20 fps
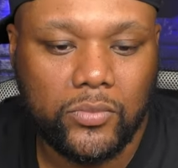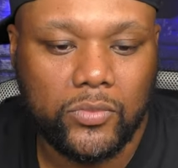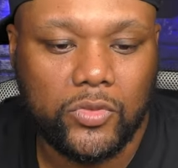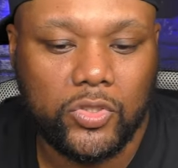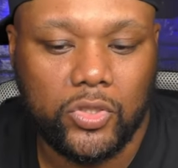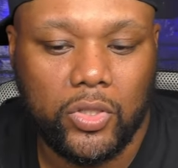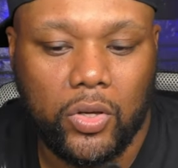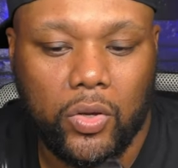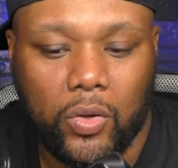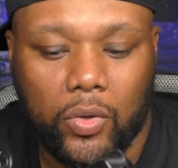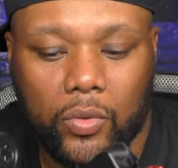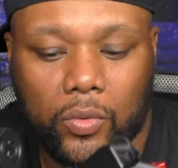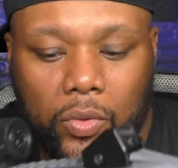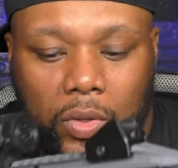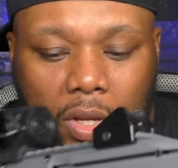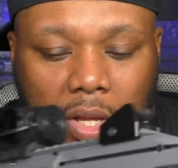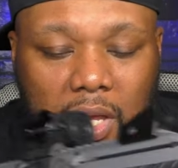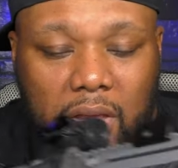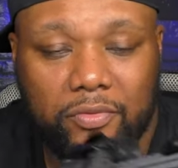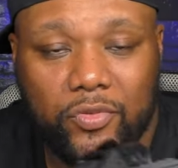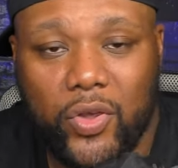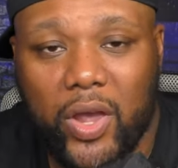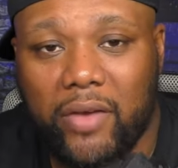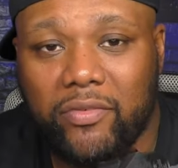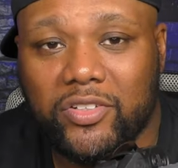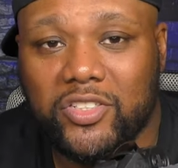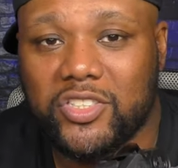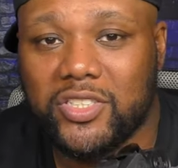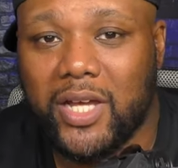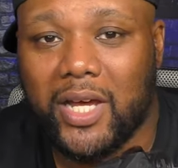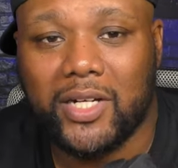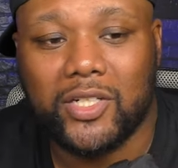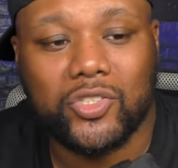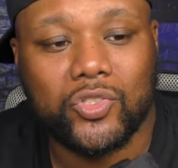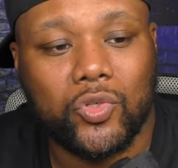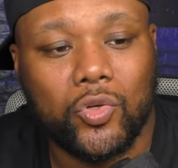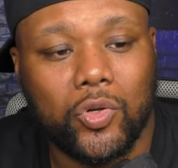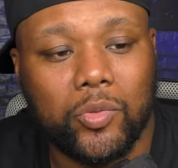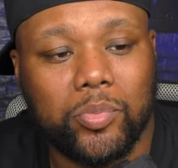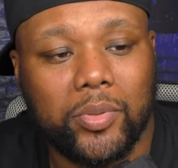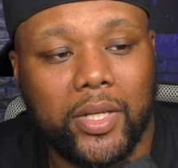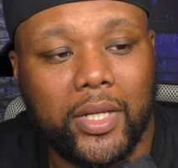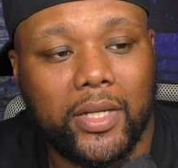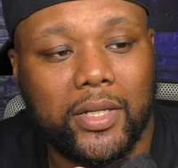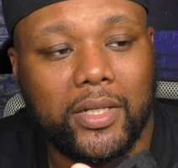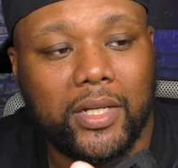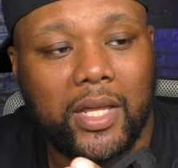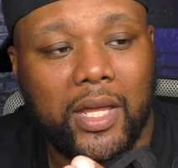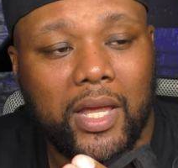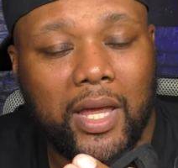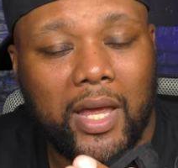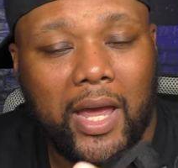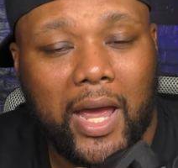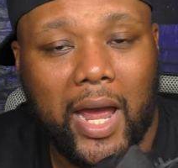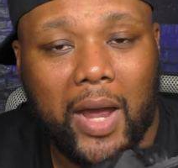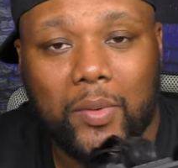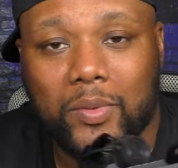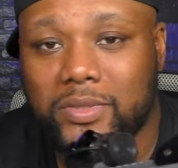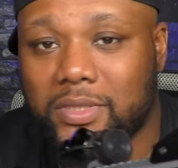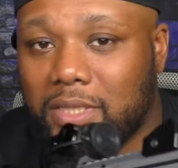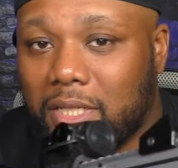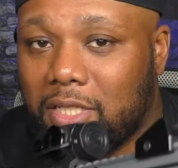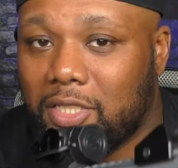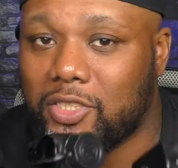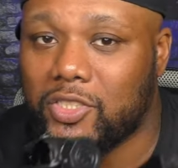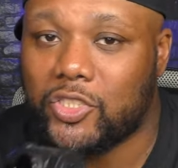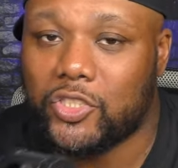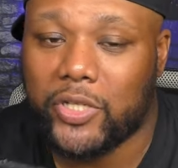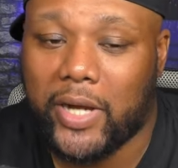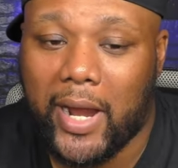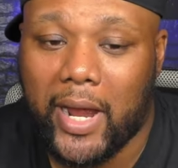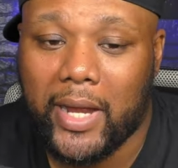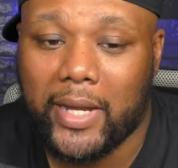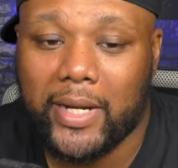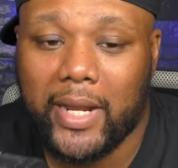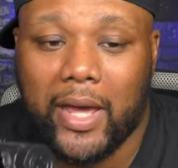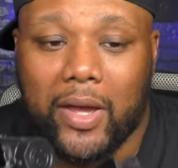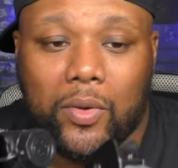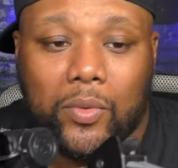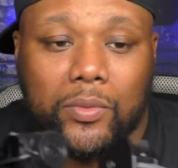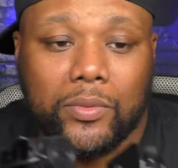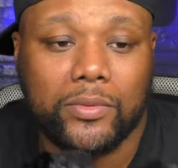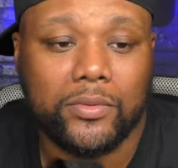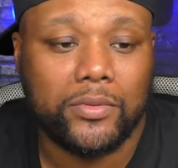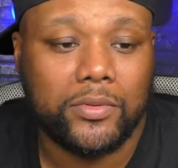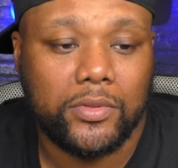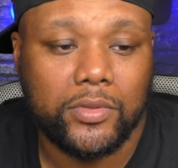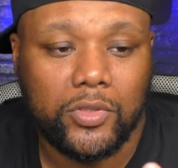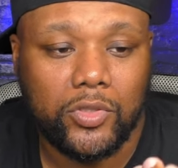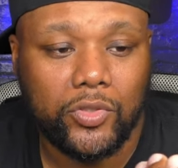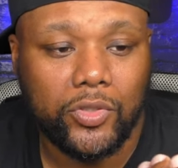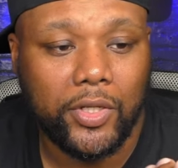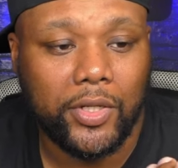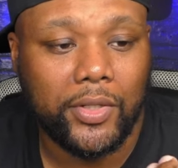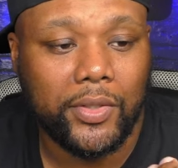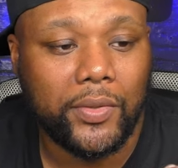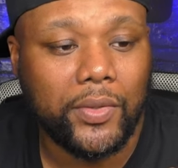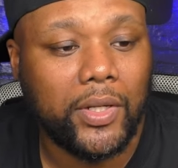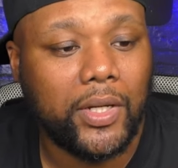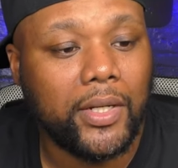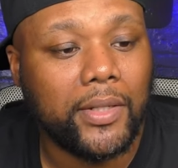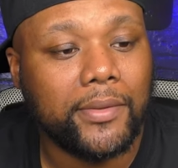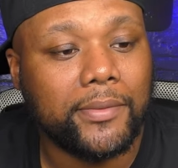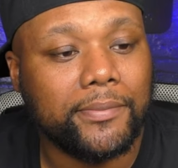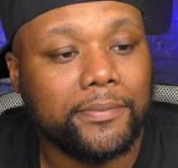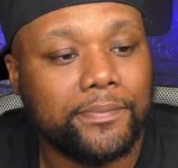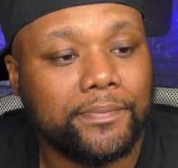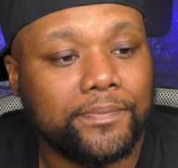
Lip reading: So if you haven't shot a Scorpion, I would say try it out, you know.